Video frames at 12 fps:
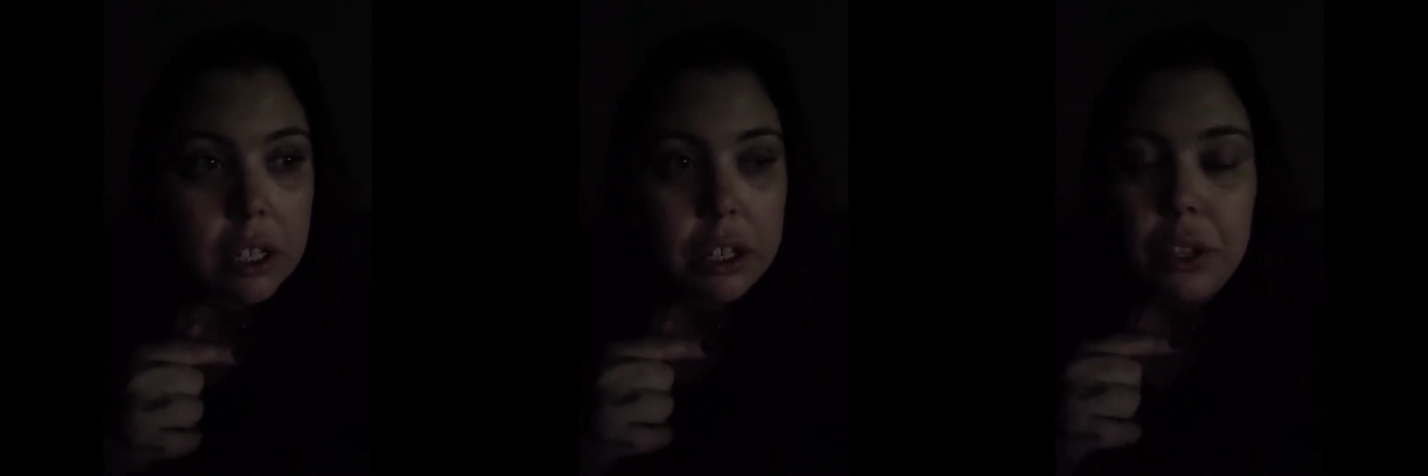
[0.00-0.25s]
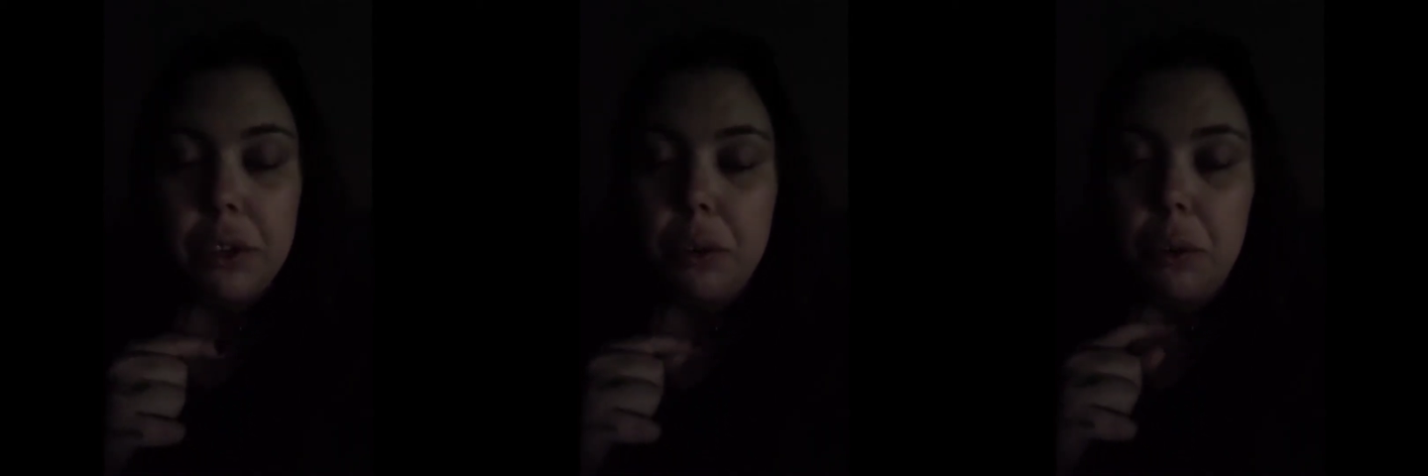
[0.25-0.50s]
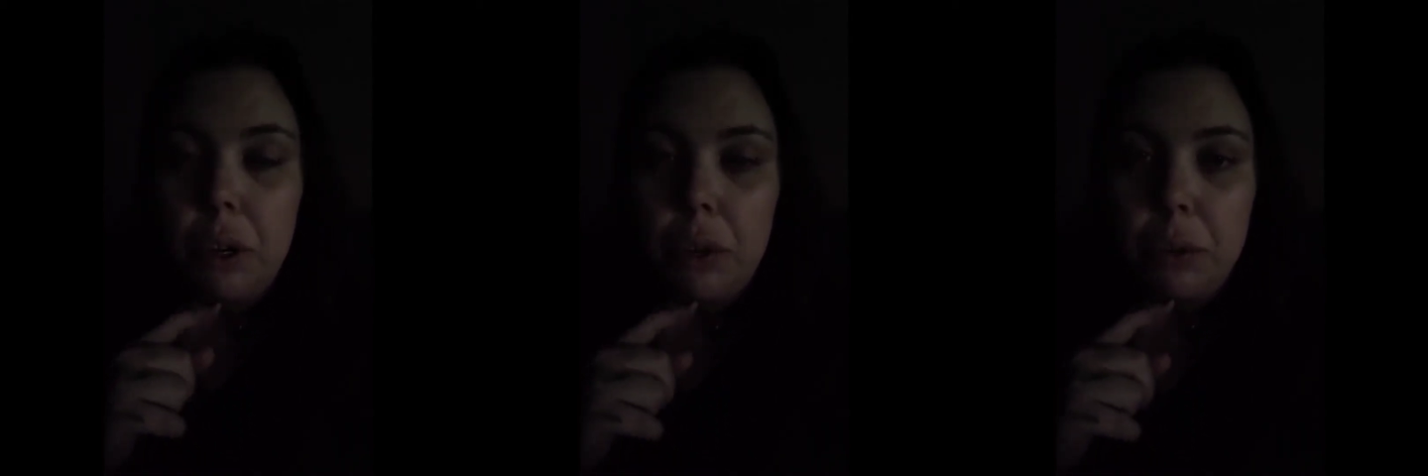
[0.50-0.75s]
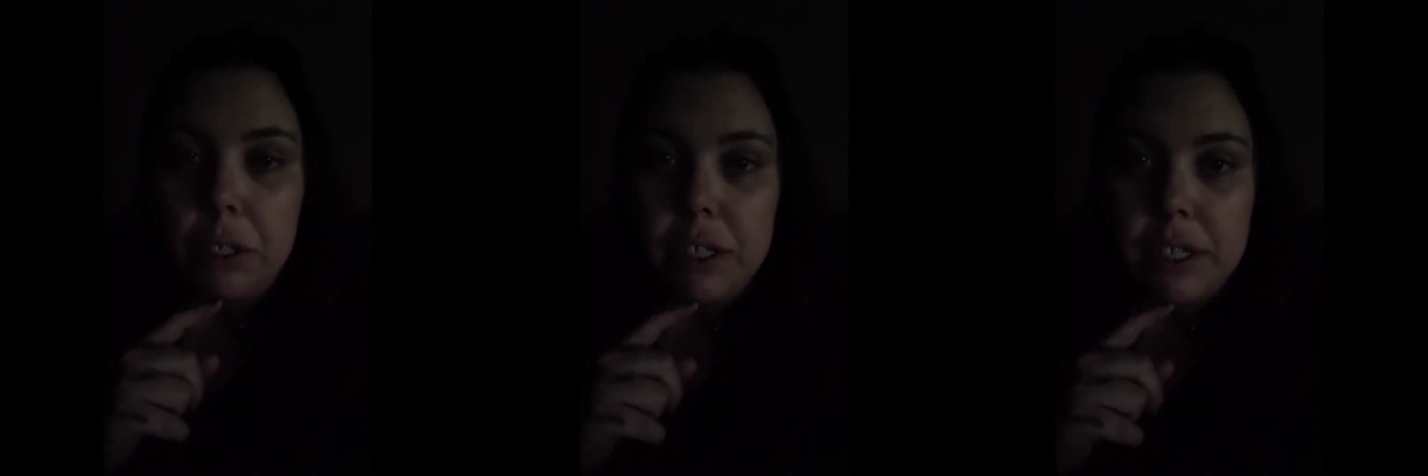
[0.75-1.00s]
you
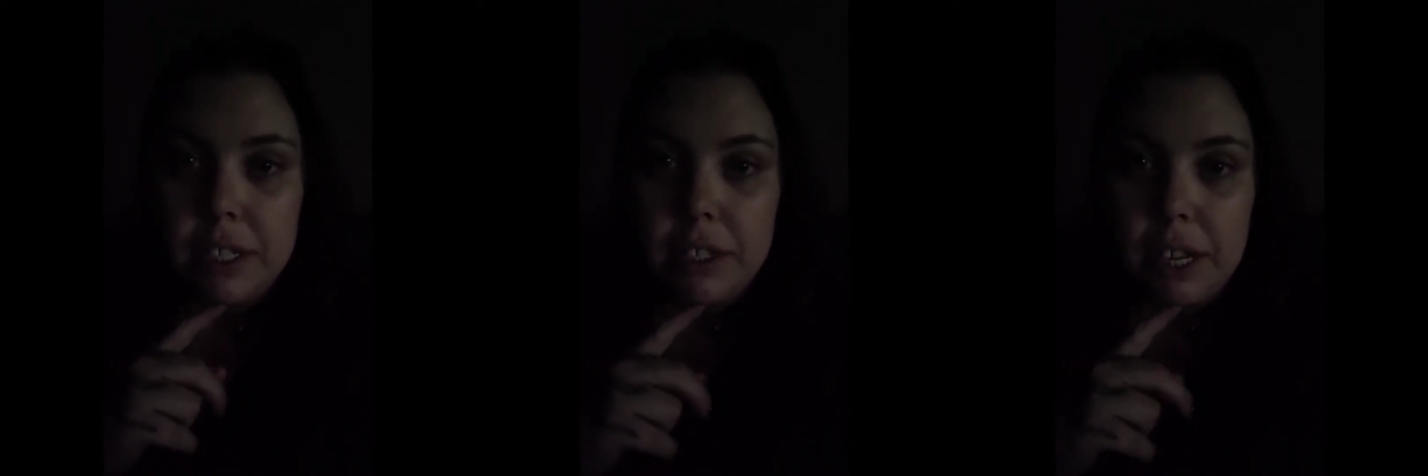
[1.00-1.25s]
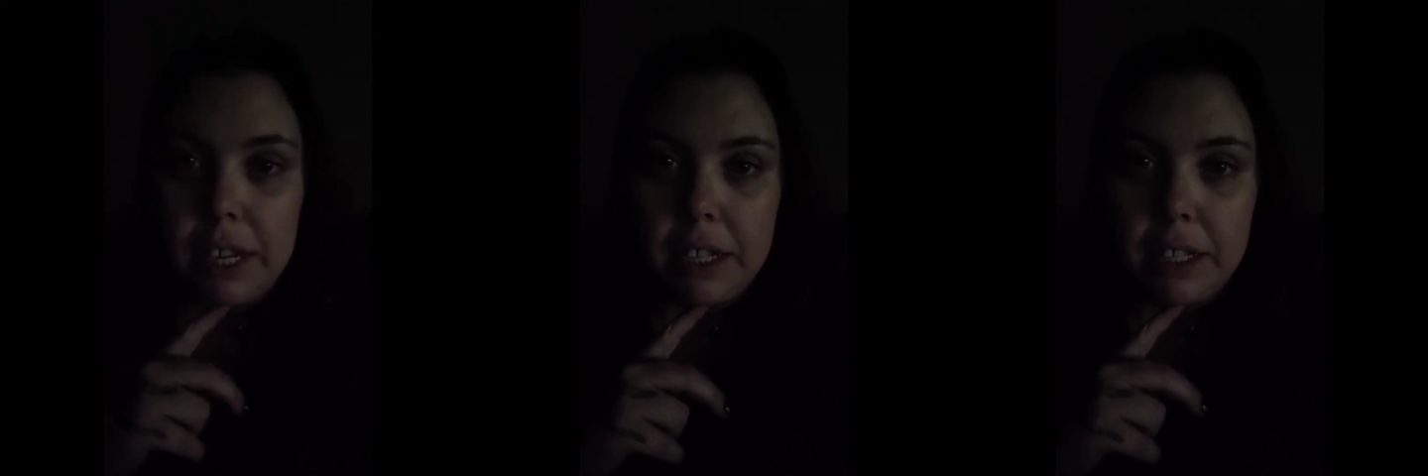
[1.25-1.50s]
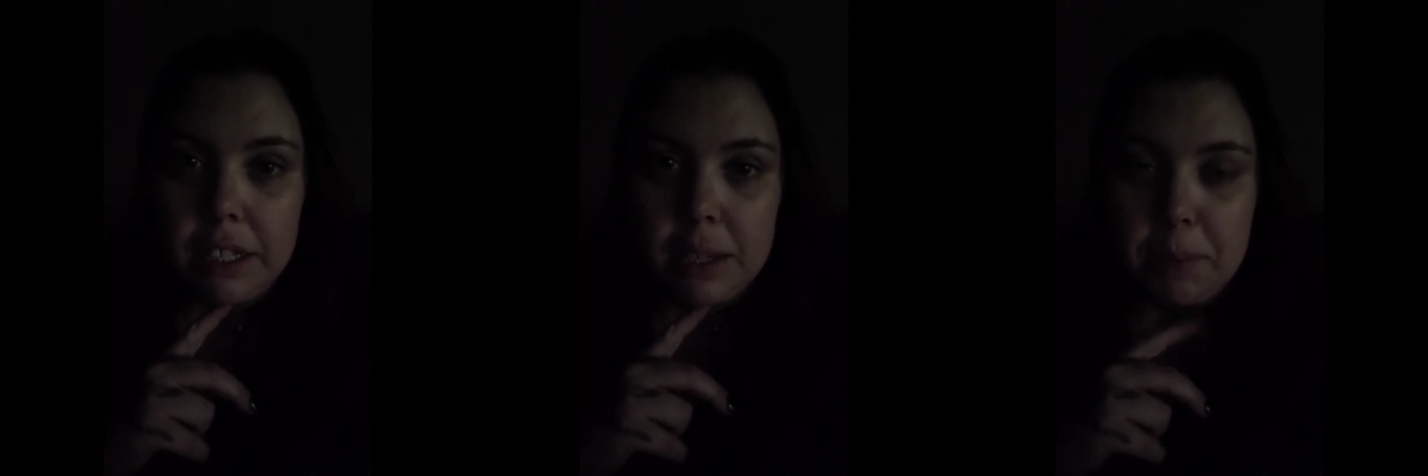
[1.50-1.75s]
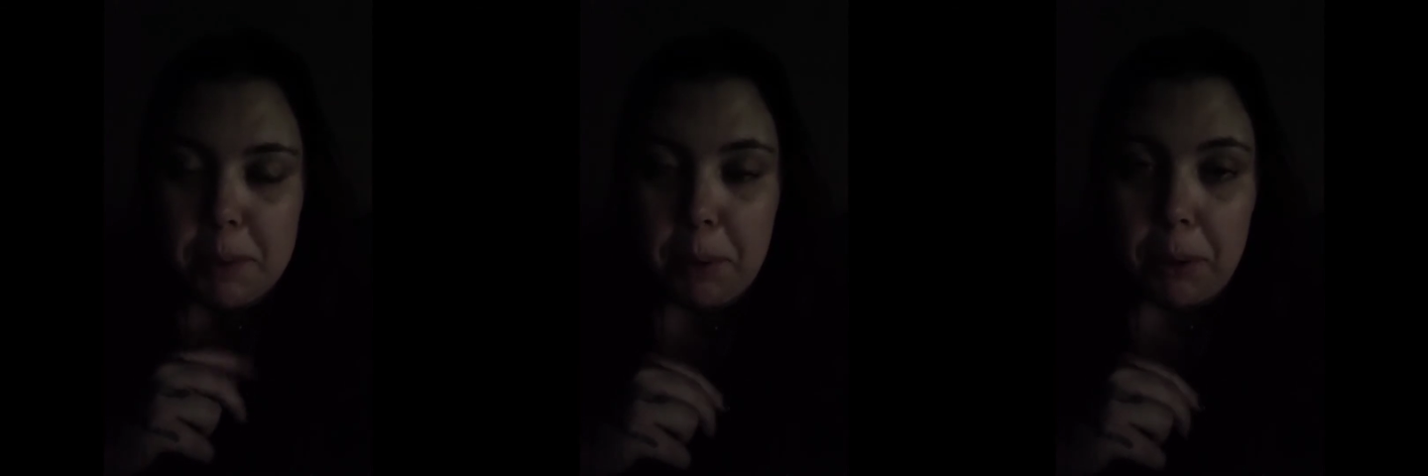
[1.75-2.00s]
will still get
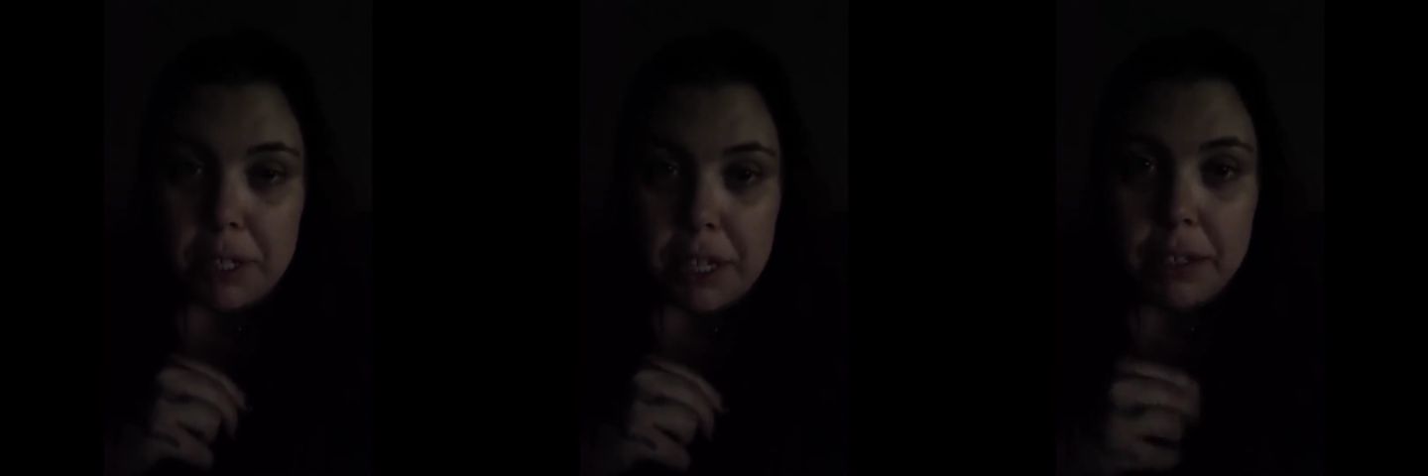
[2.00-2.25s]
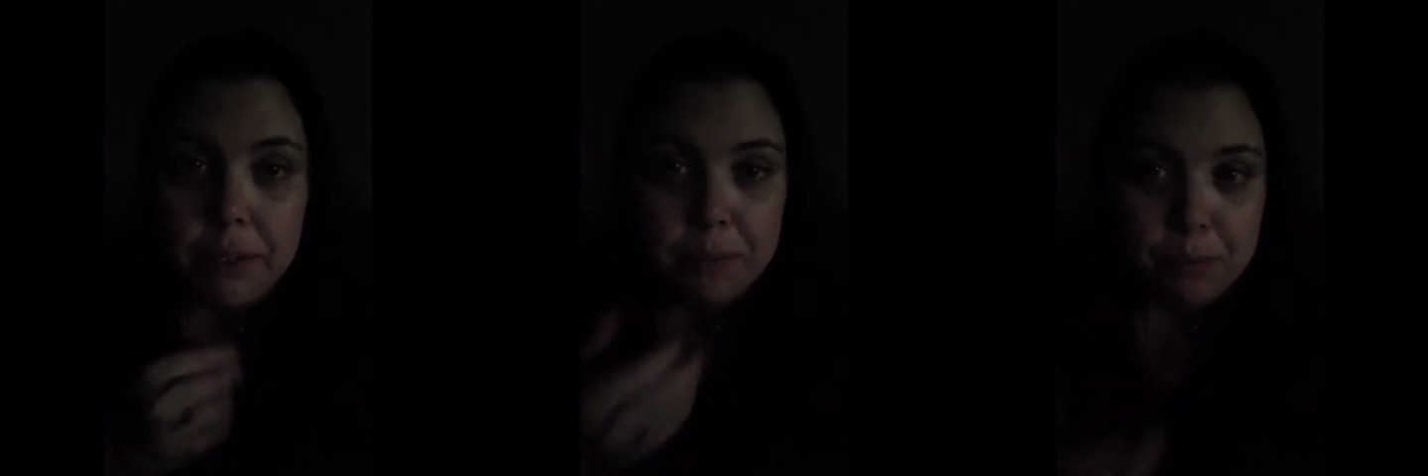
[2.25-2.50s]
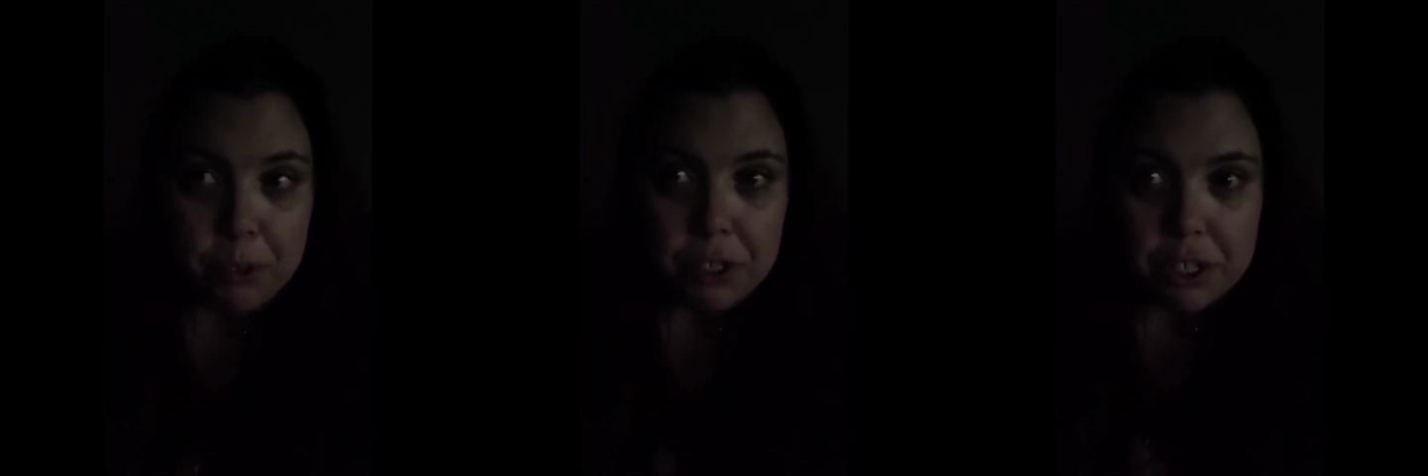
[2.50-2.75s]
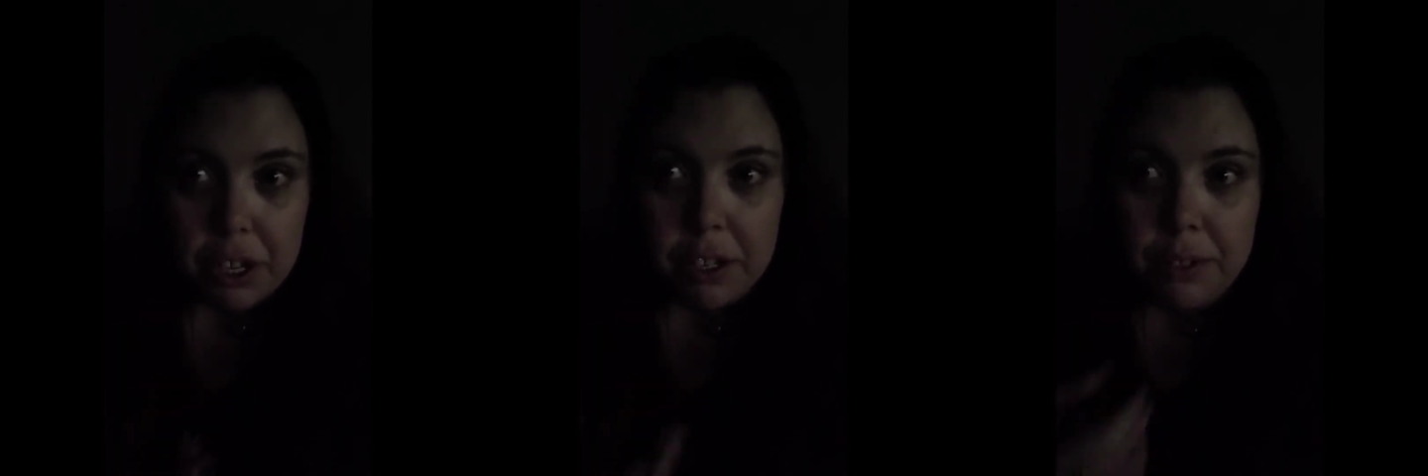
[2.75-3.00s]
some of the protein, which
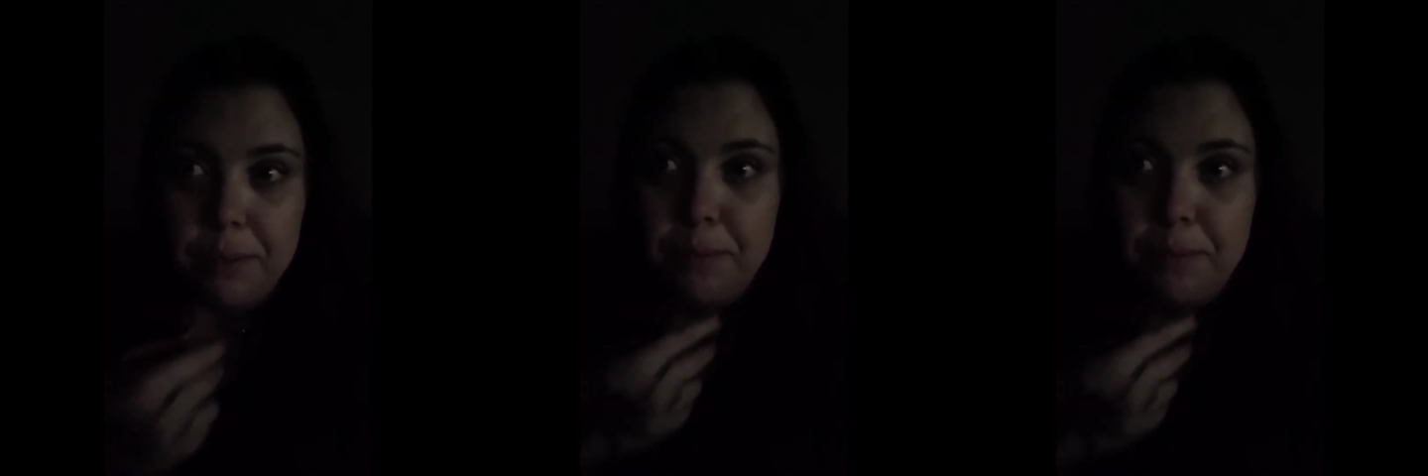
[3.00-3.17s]
is good.